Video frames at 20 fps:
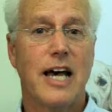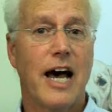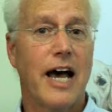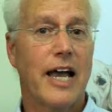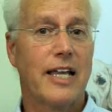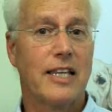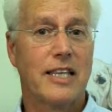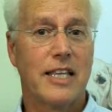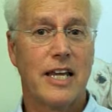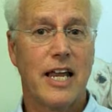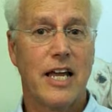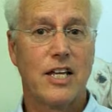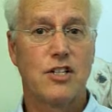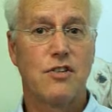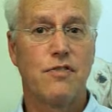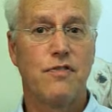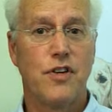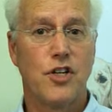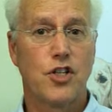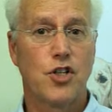diet that
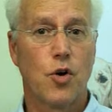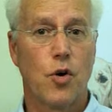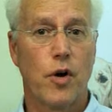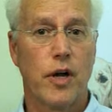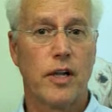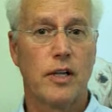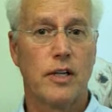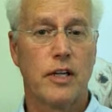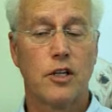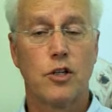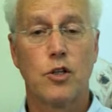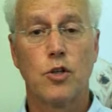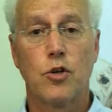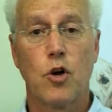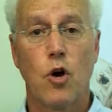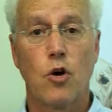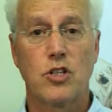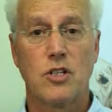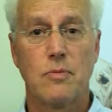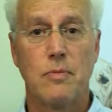has fish oil and
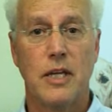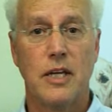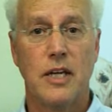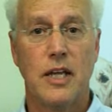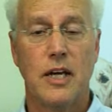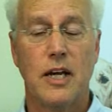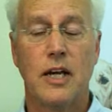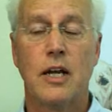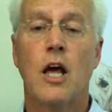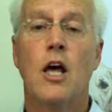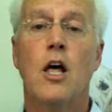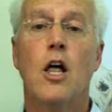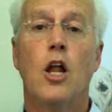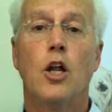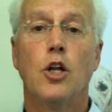glucosamine in it,